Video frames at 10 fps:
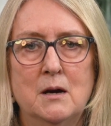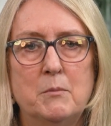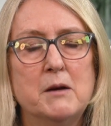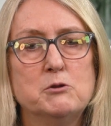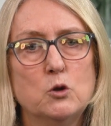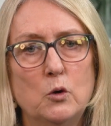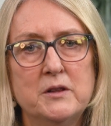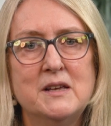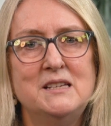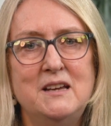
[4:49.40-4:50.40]
but I'm sure
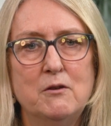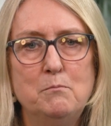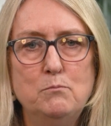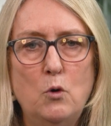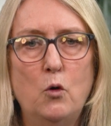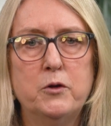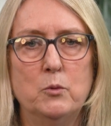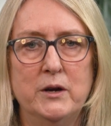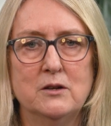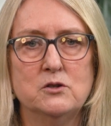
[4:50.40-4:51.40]
that there's even more that
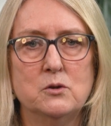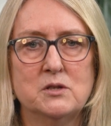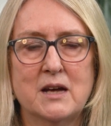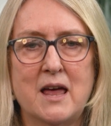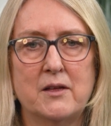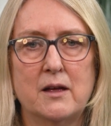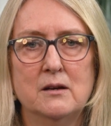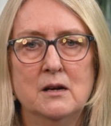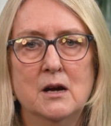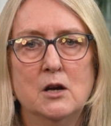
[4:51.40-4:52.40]
we can do together
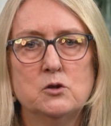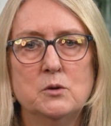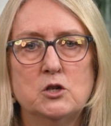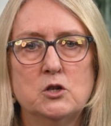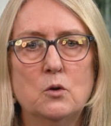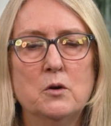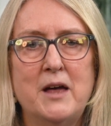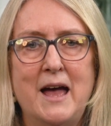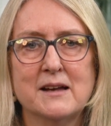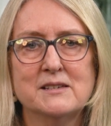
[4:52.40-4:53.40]
to ensure
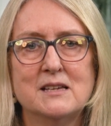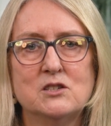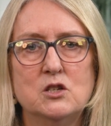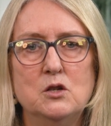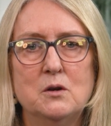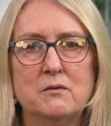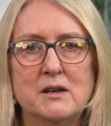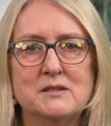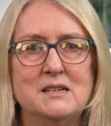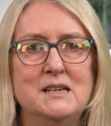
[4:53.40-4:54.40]
that access to
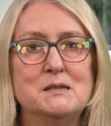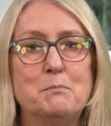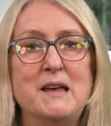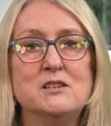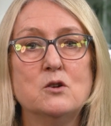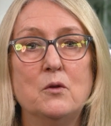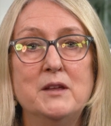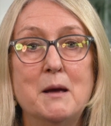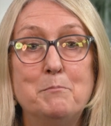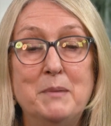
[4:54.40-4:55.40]
university is based on
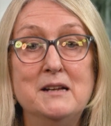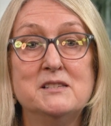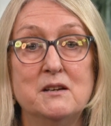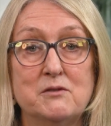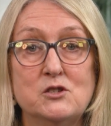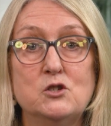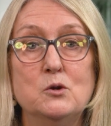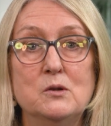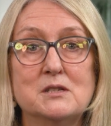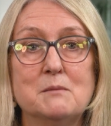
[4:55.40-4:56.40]
the ability of a
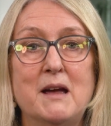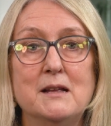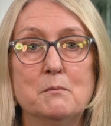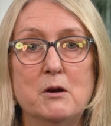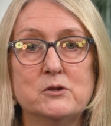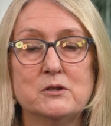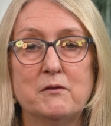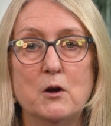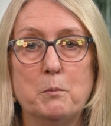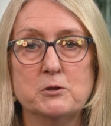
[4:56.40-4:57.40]
student to make the most of
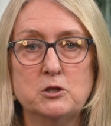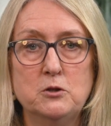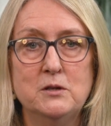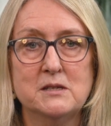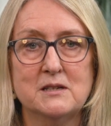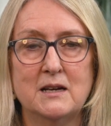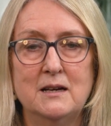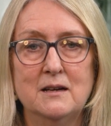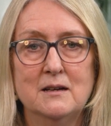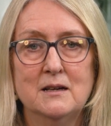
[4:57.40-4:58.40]
the
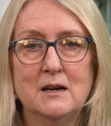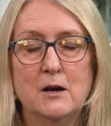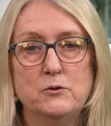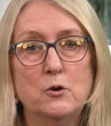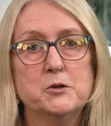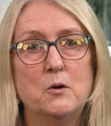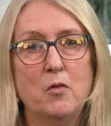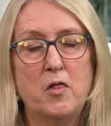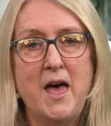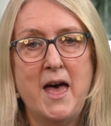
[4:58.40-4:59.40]
opportunity, not
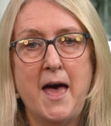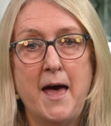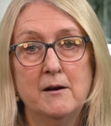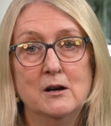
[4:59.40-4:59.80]
on their